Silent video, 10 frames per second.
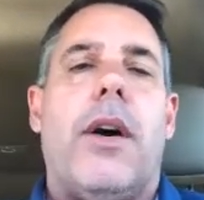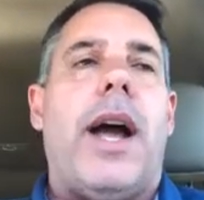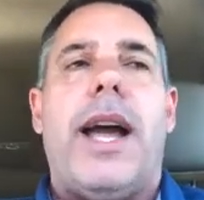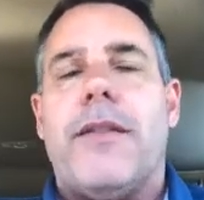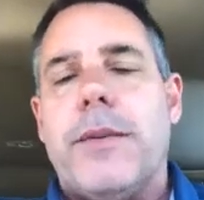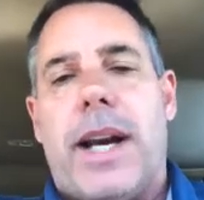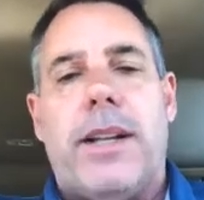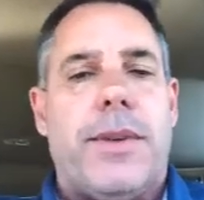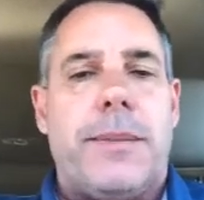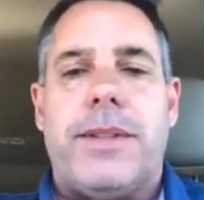Oh, hey,
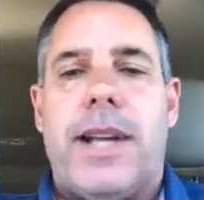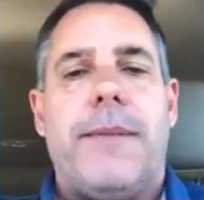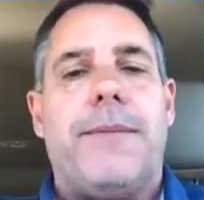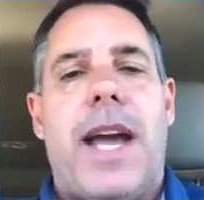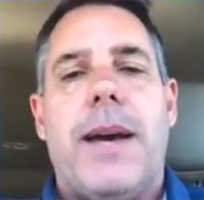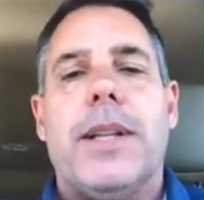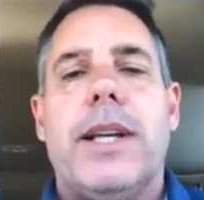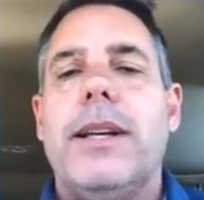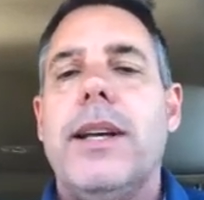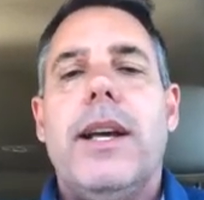everybody's from the same
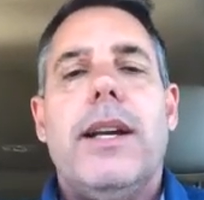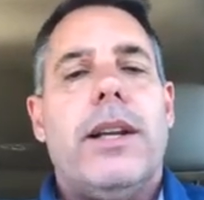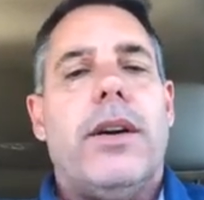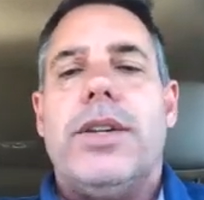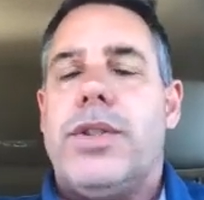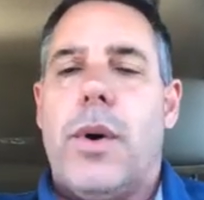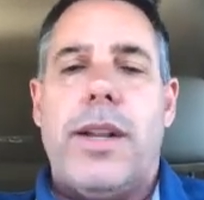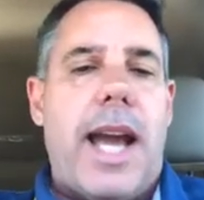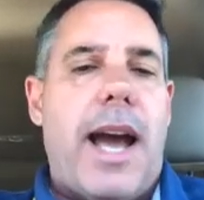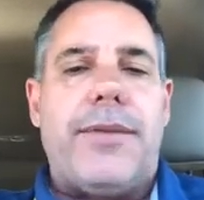family, enjoy
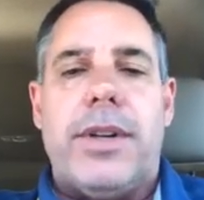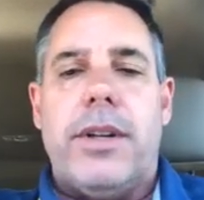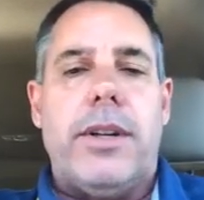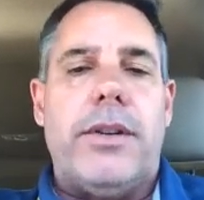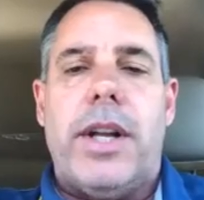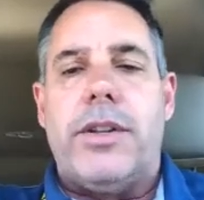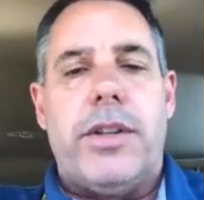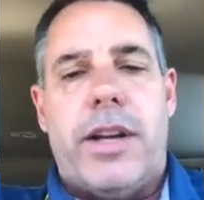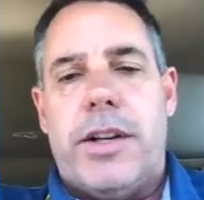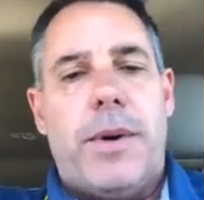the afternoon,
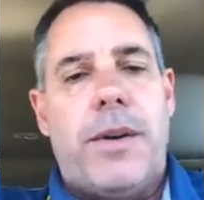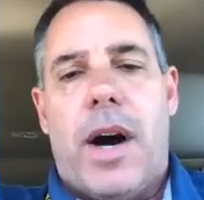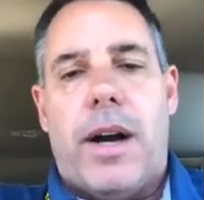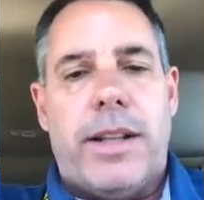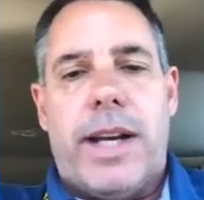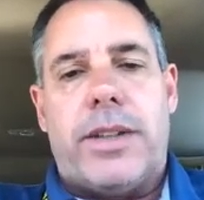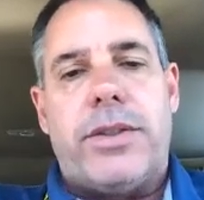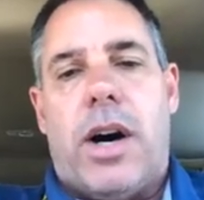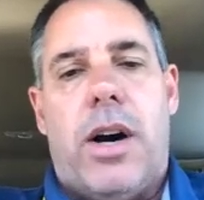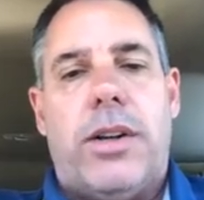and you move on to the next
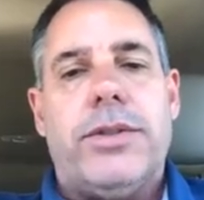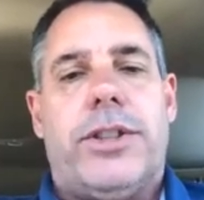call.